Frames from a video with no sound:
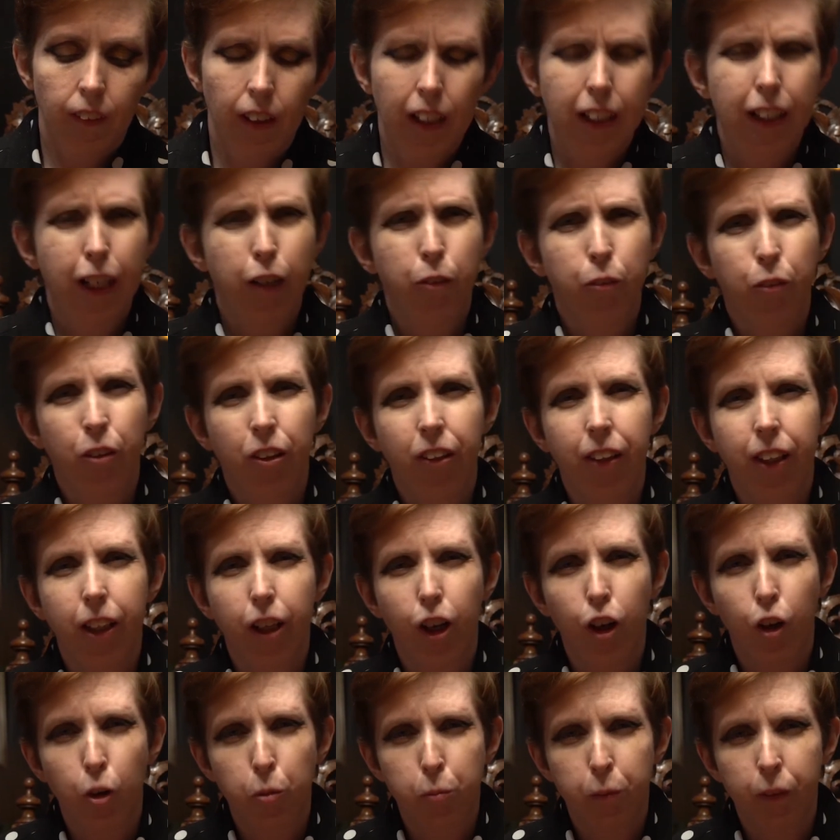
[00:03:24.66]
And I really
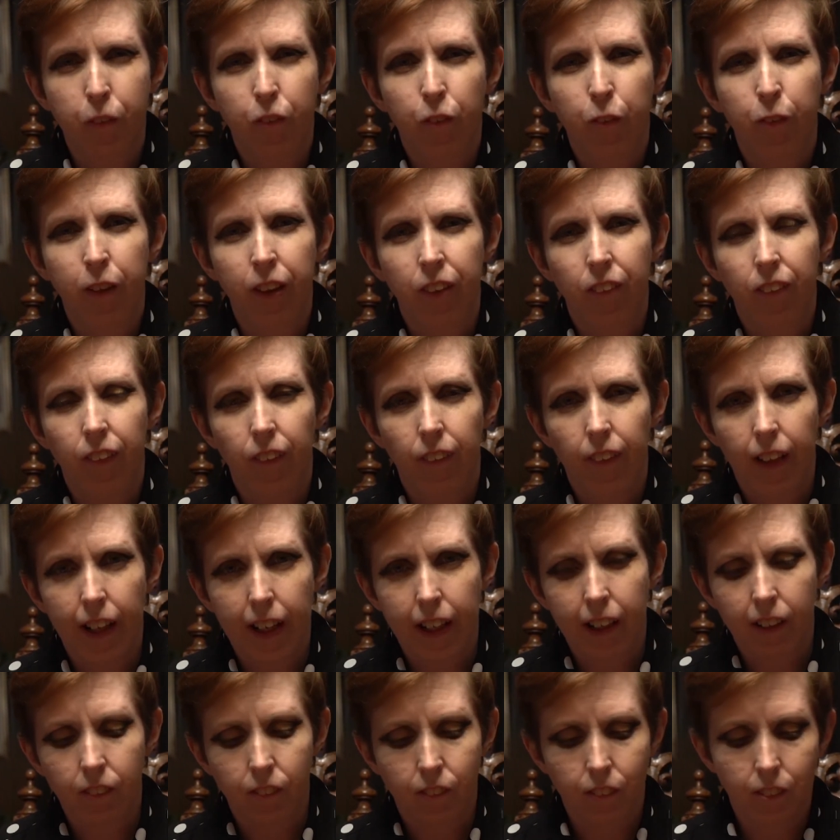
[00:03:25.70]
hope it's going to
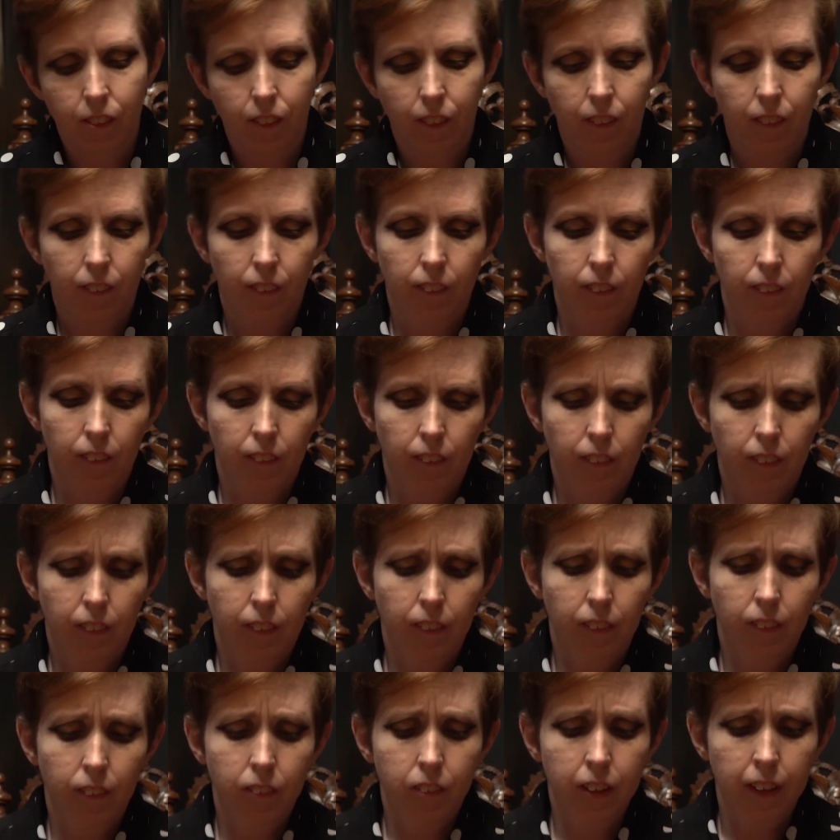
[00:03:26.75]
last
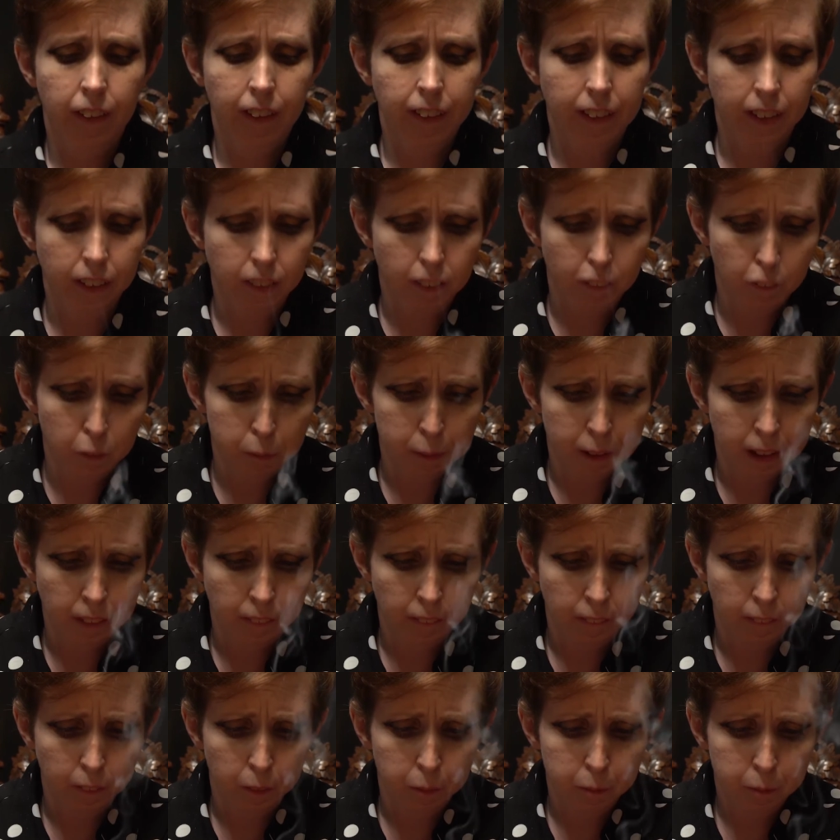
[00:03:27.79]
till I get to the
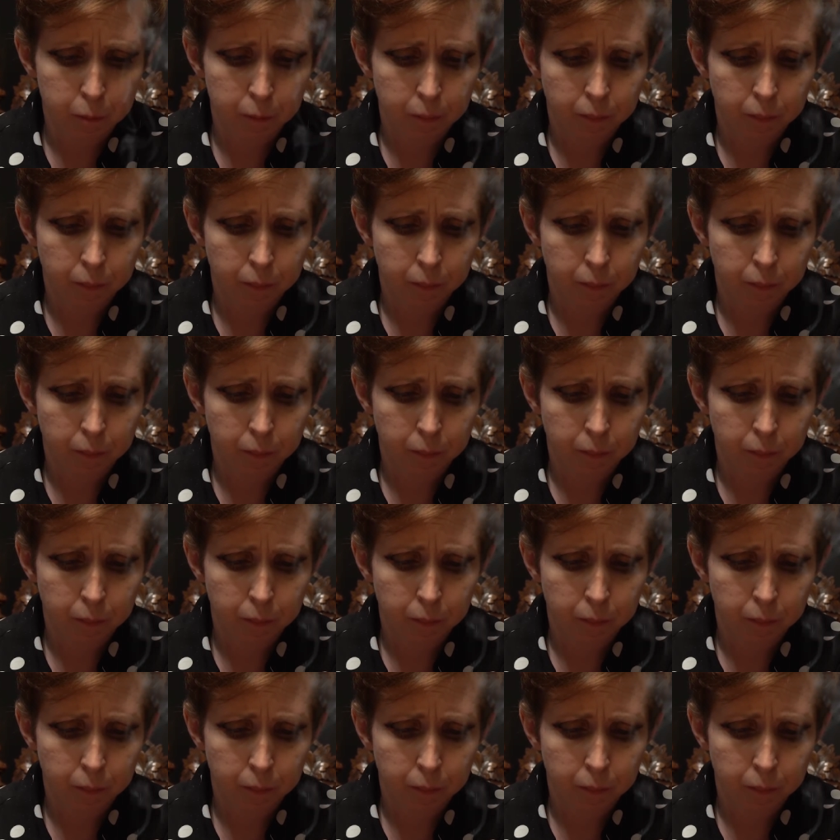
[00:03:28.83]
bathroom.